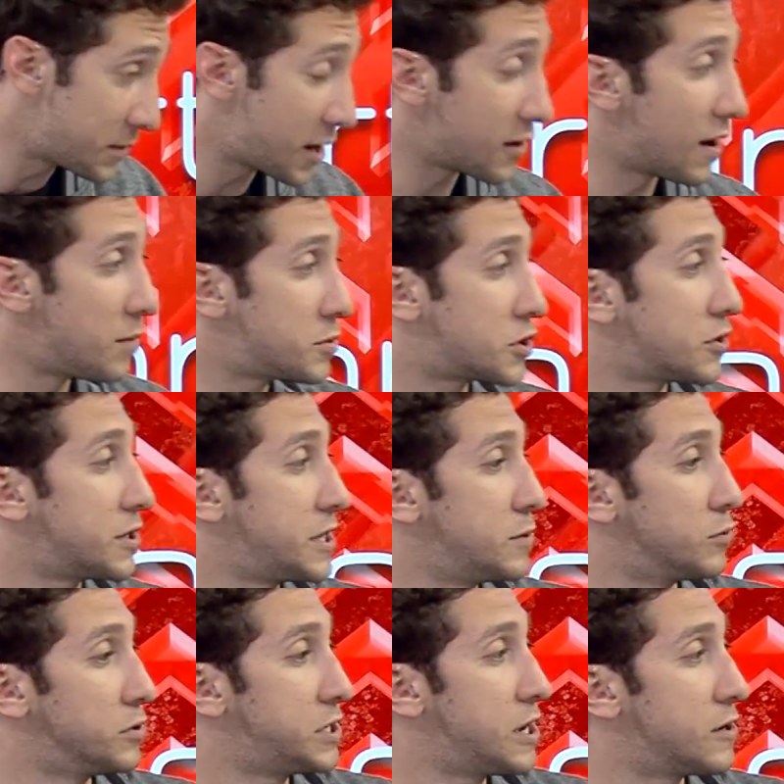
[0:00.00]
there. I'm sure he
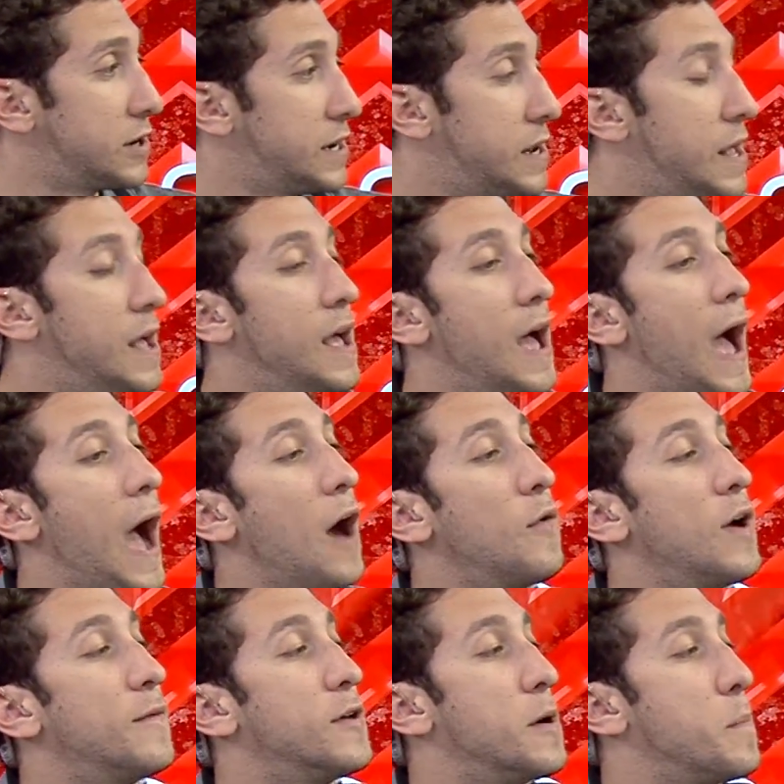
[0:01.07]
will hear it.
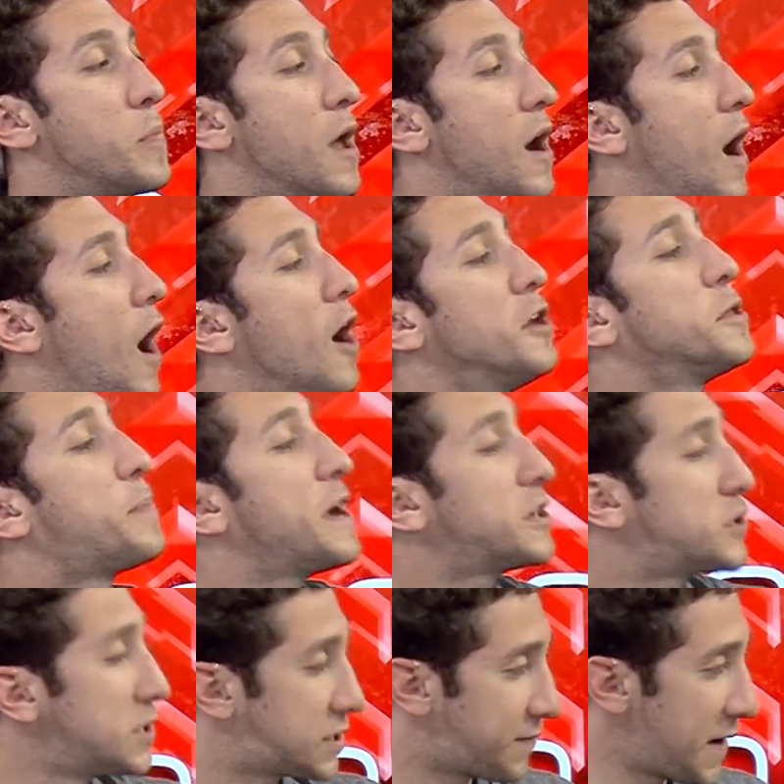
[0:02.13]
However, uh, are the
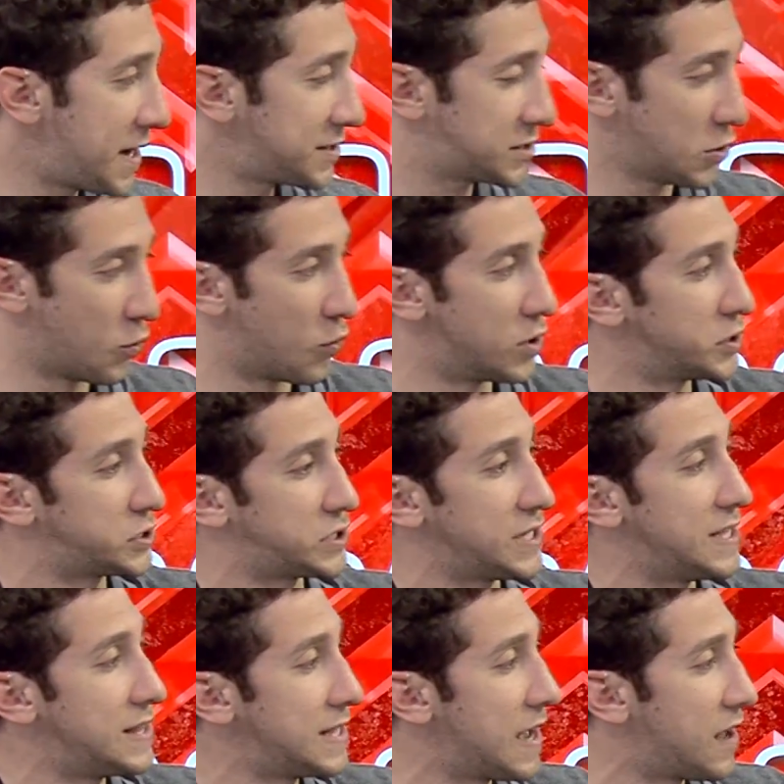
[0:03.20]
Patriots fans the worst
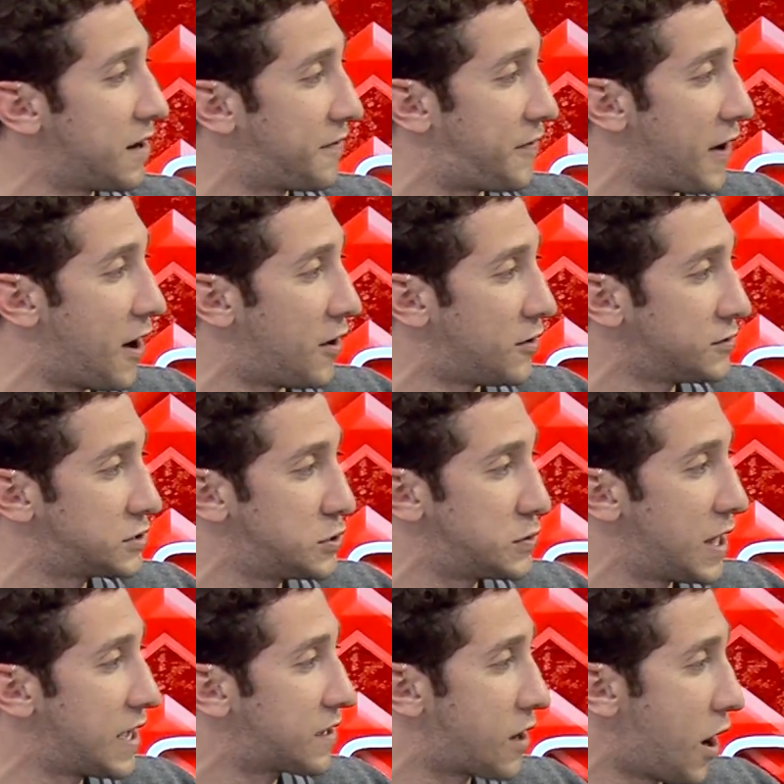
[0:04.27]
in the N F L? Do
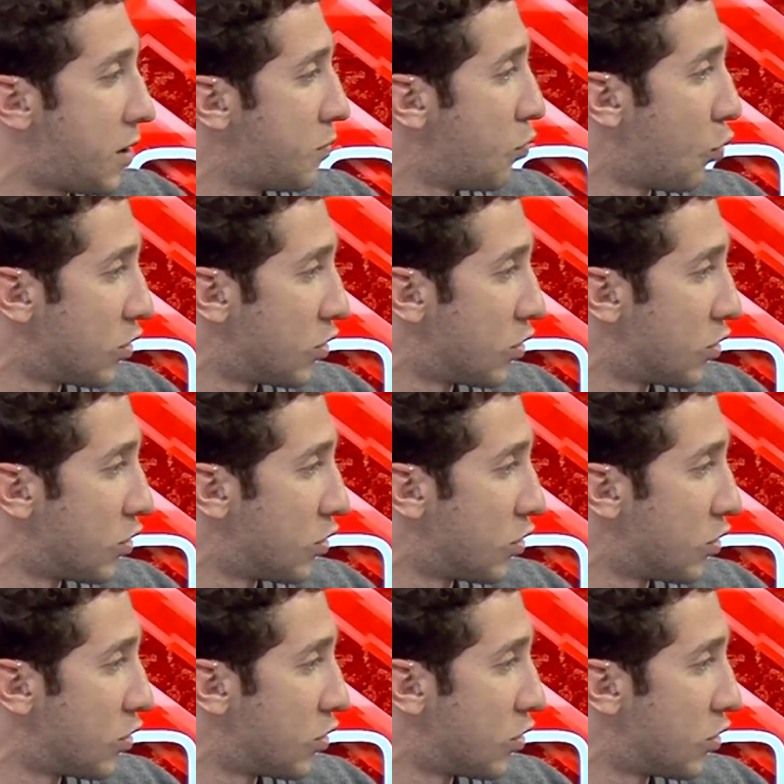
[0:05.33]
they come